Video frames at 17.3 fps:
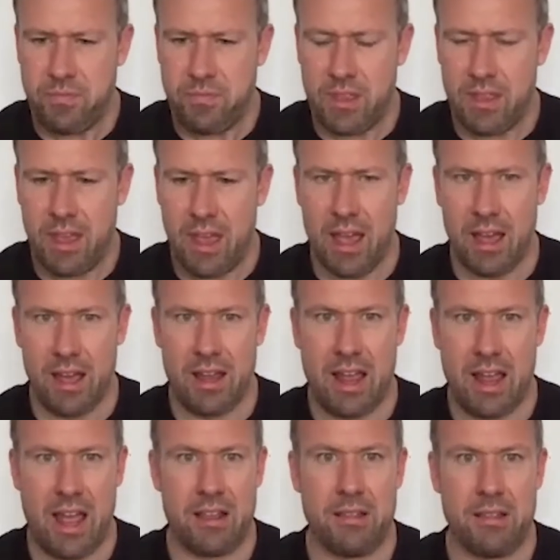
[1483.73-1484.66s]

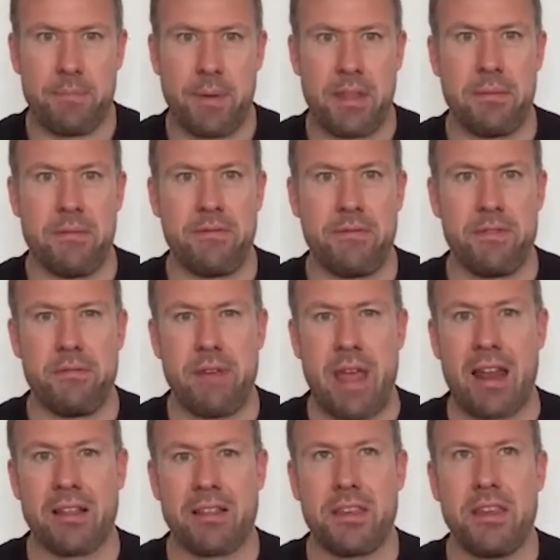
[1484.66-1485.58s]
But the
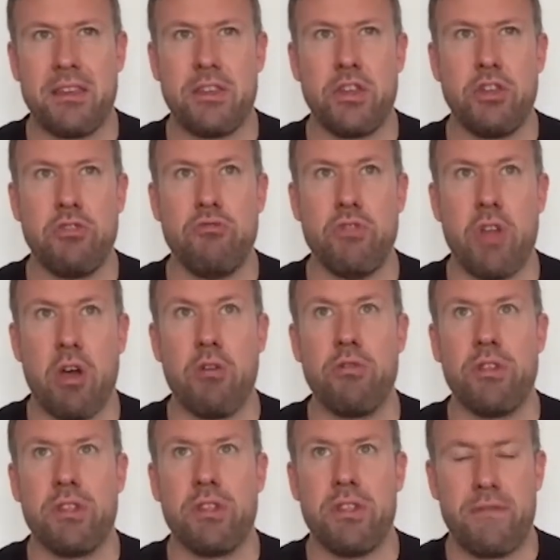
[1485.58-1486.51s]
reality that you know
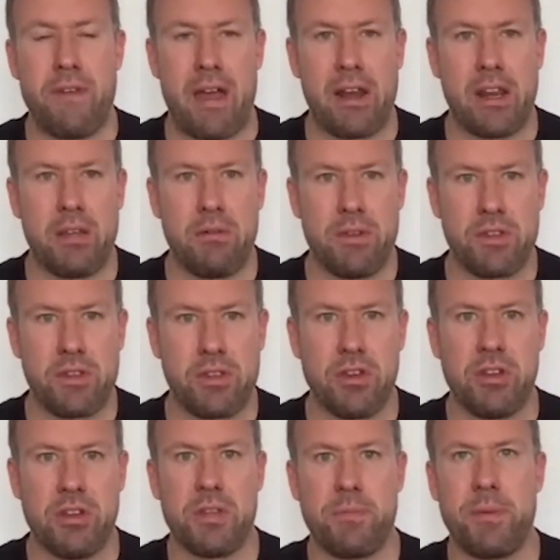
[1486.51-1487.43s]
that the value is
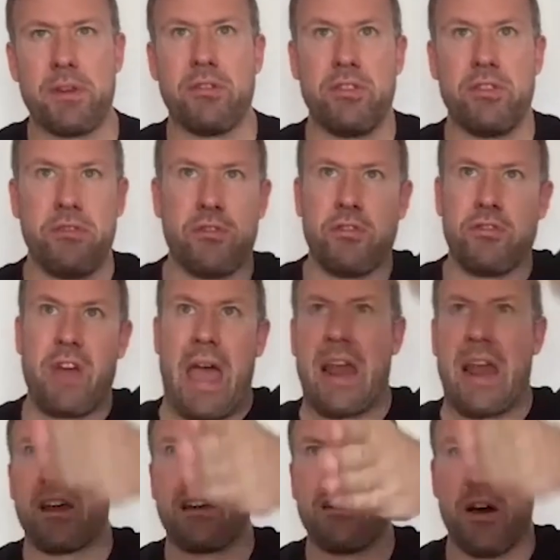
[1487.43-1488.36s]
good is because you've got your
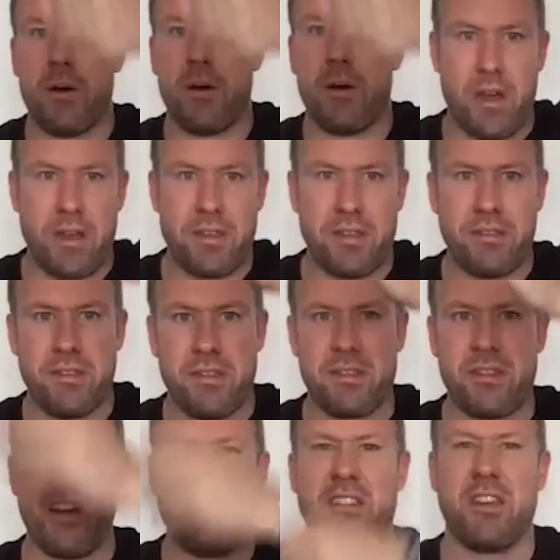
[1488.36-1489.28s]
a la carte pricing to the
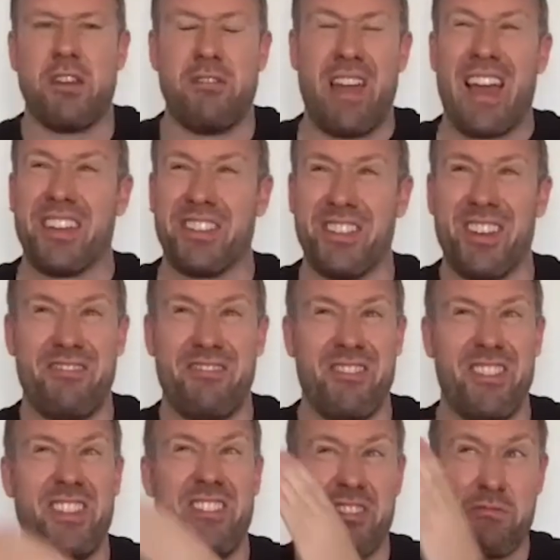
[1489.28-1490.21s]
side and go, actually, I
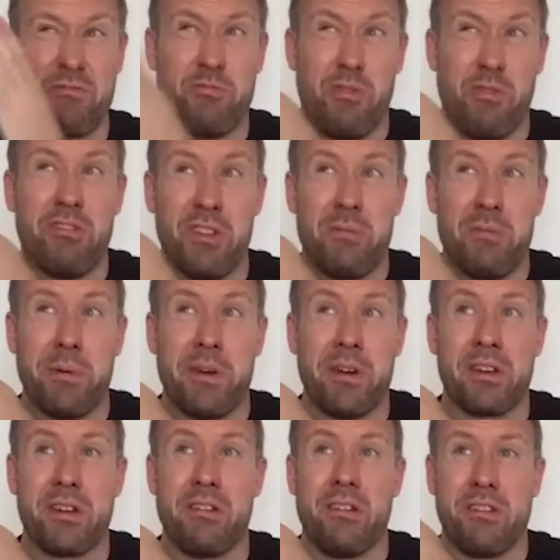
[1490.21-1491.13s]
really just want a
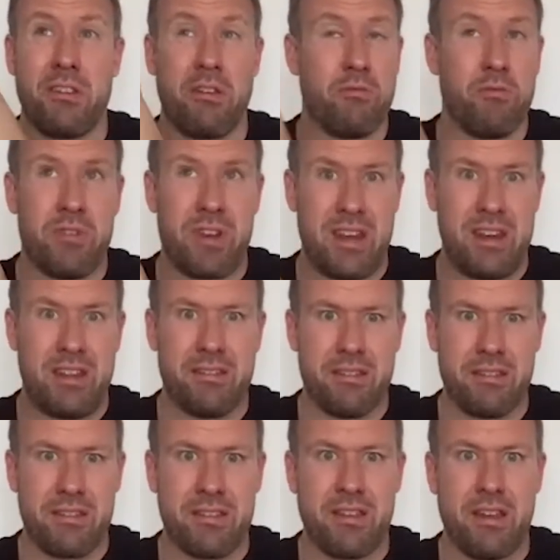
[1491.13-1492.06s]
burger. I don't want any
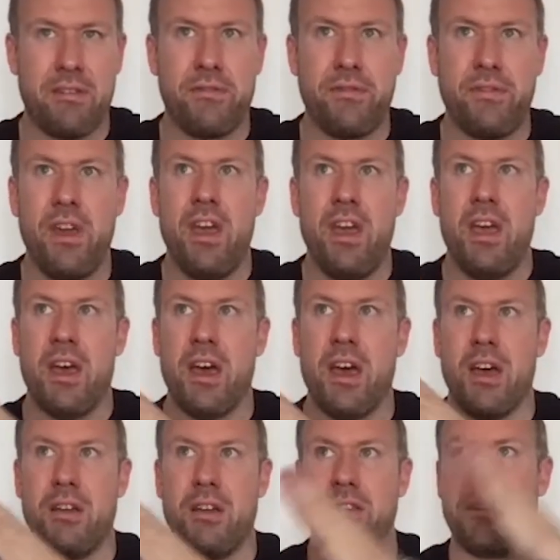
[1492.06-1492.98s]
other stuff.
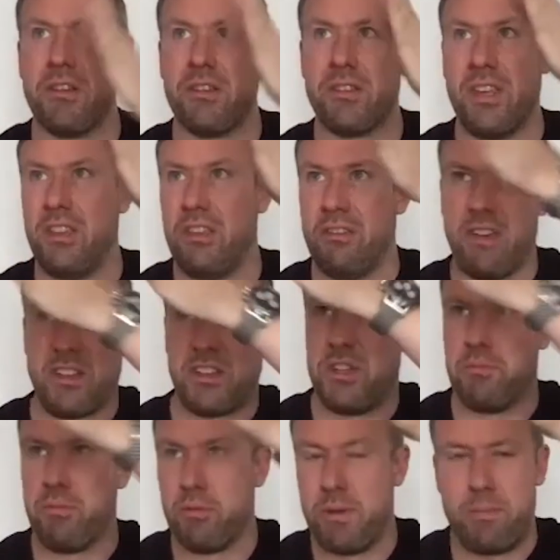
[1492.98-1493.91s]
You can see that you're
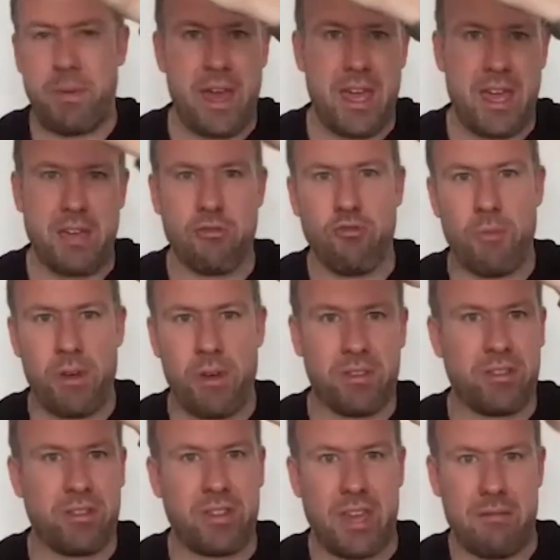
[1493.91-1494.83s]
actually probably paying almost
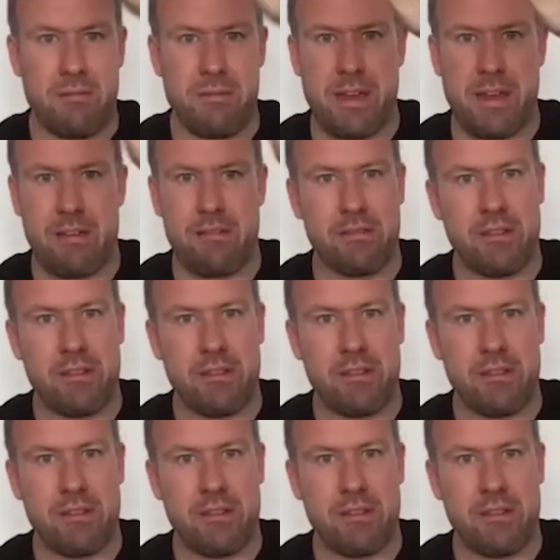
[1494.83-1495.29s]
the same amount.